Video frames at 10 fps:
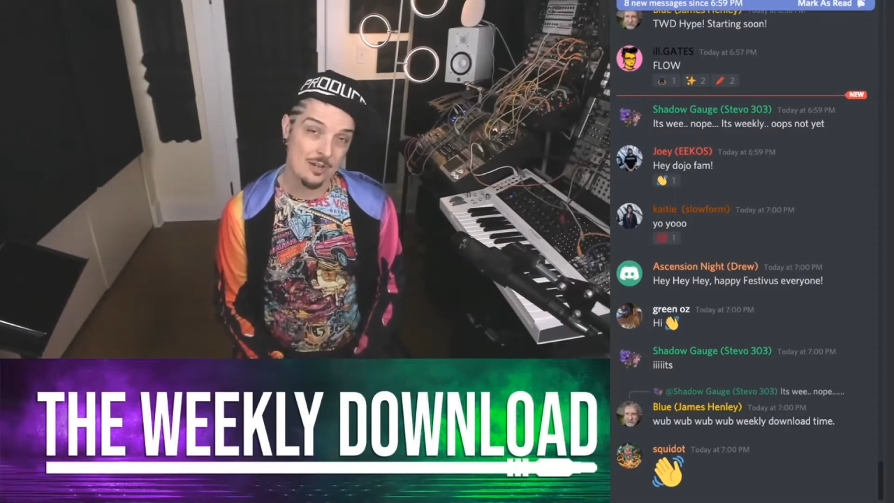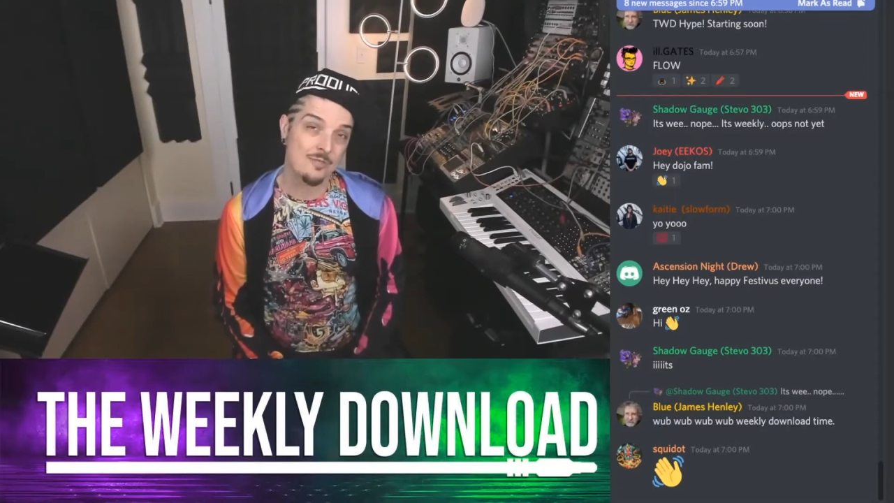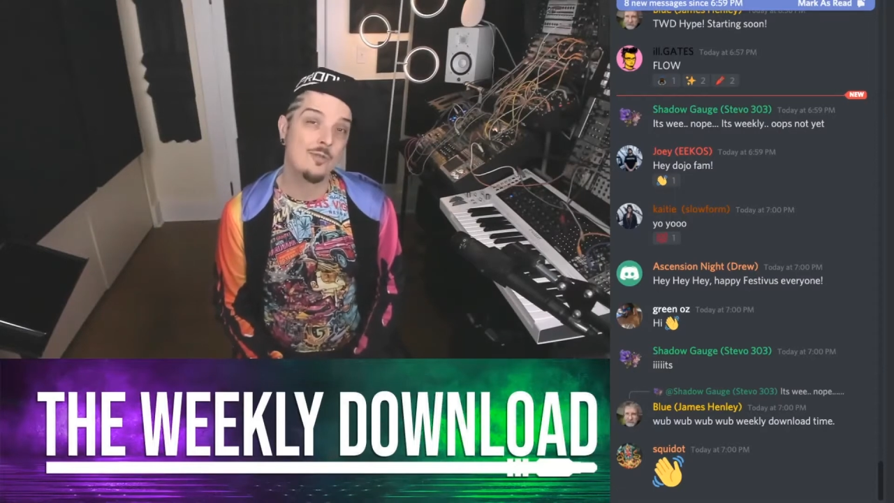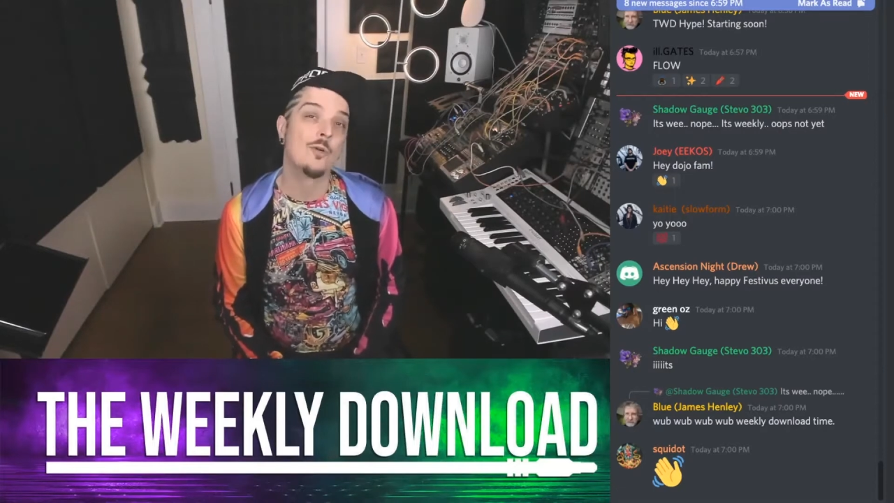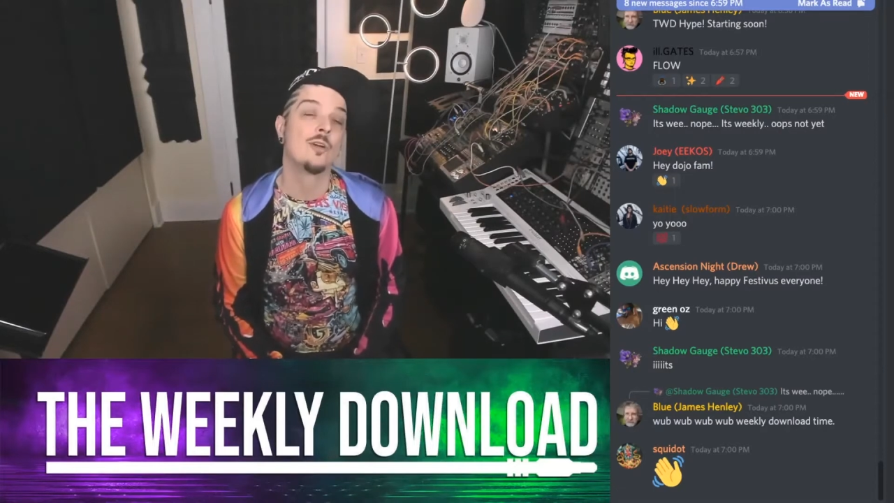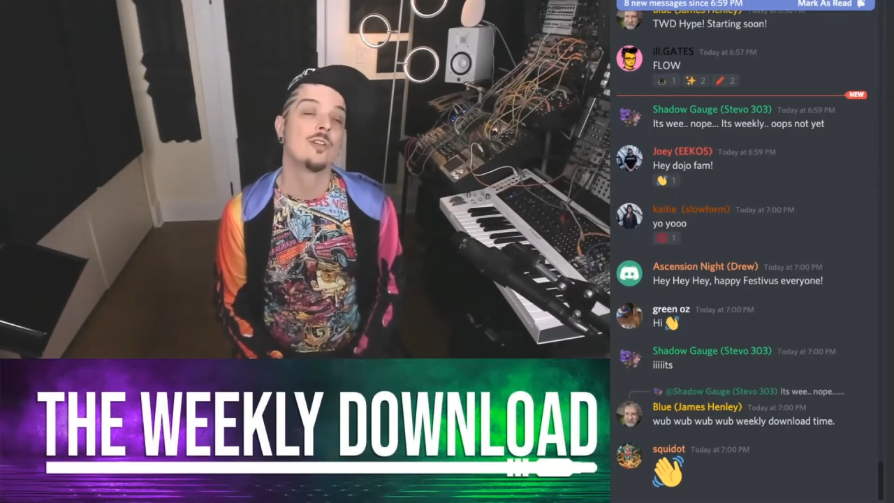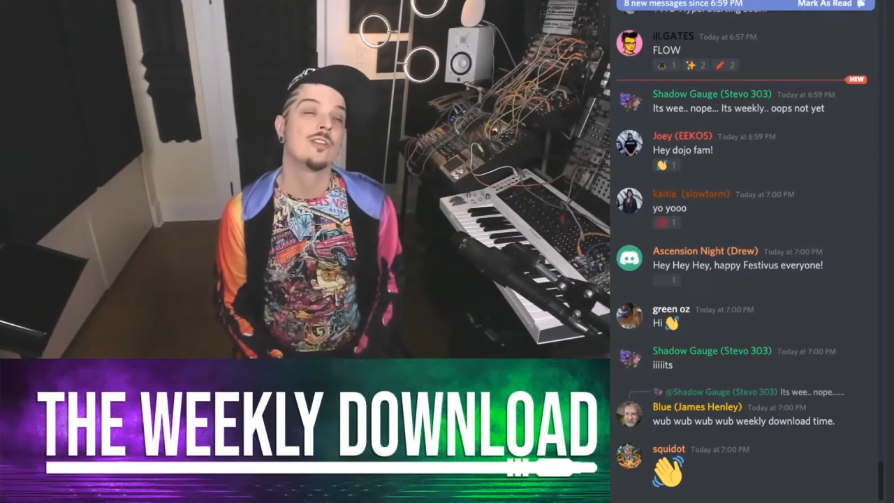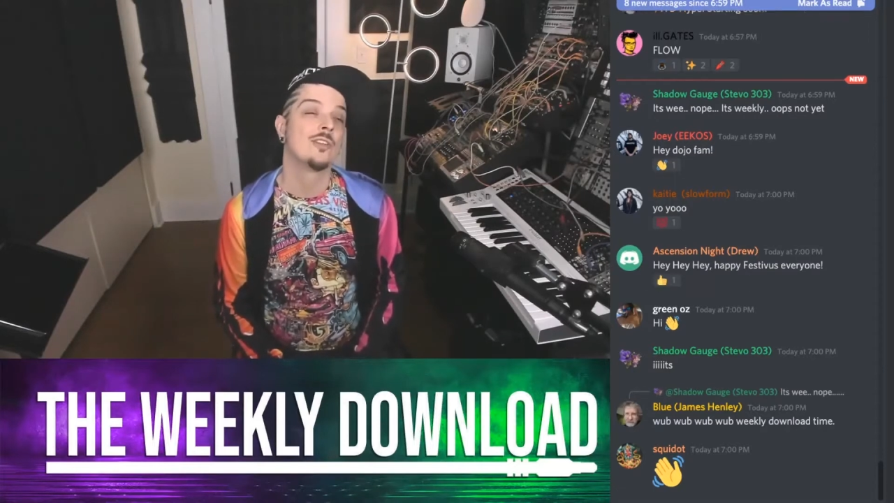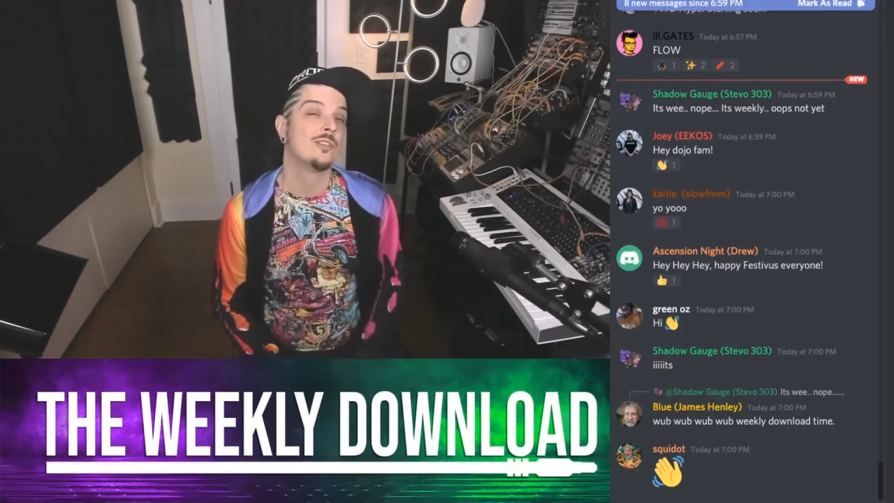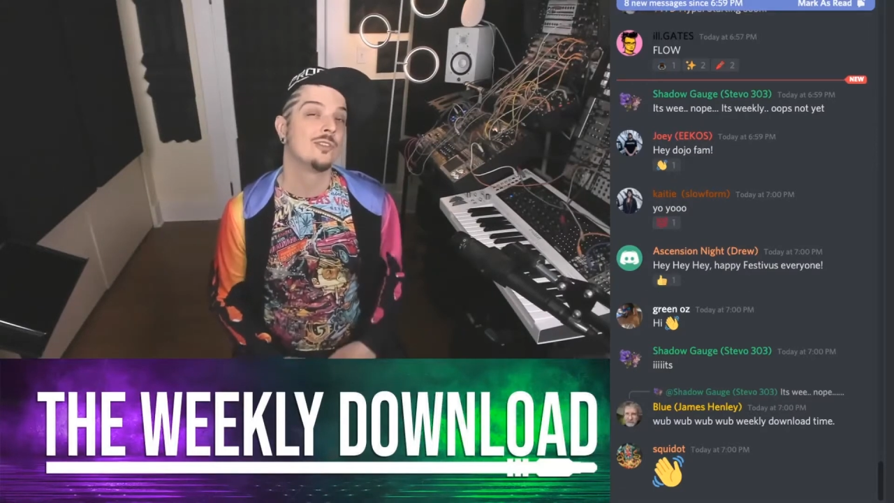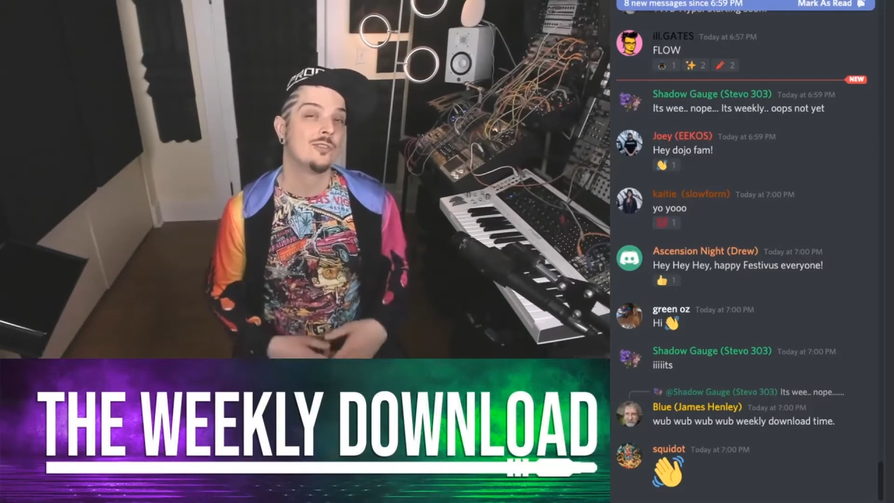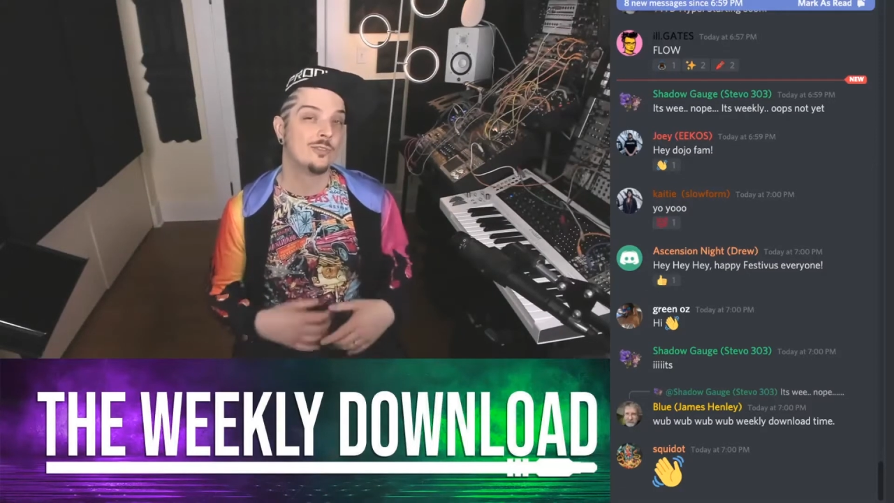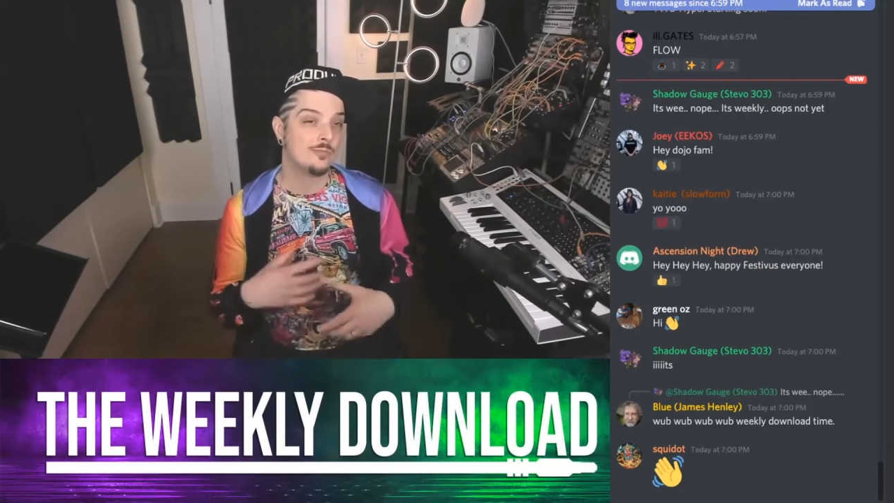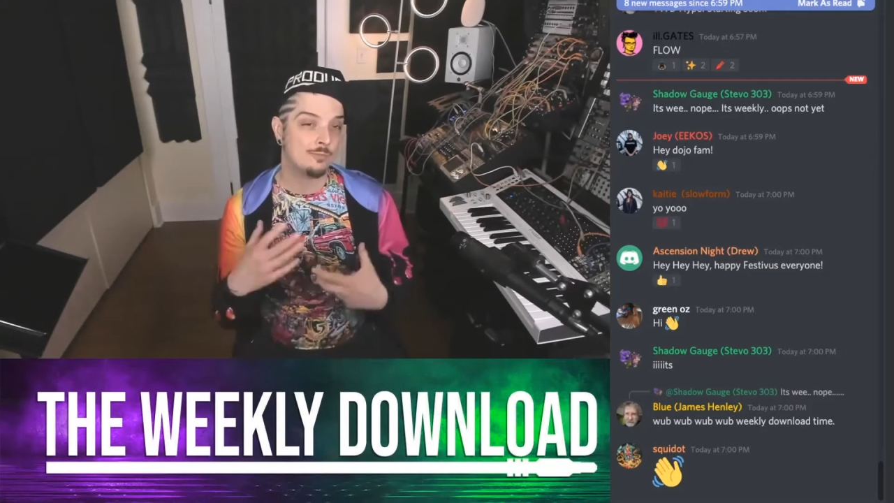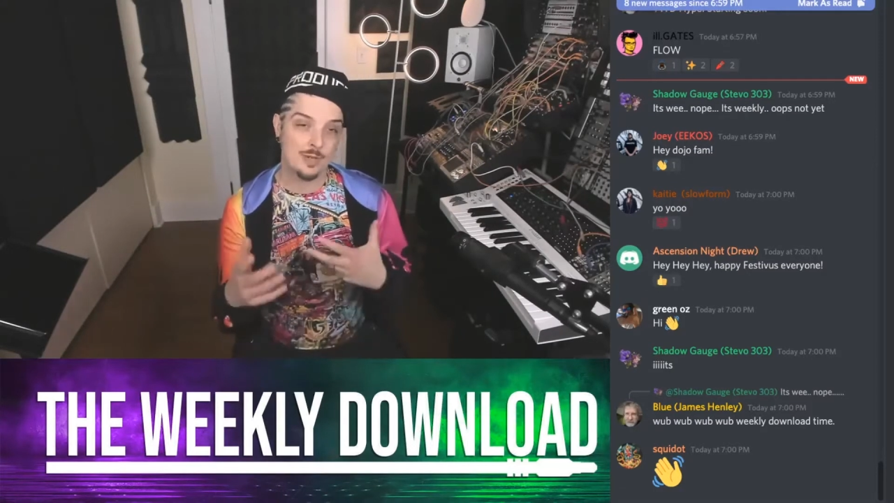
for the new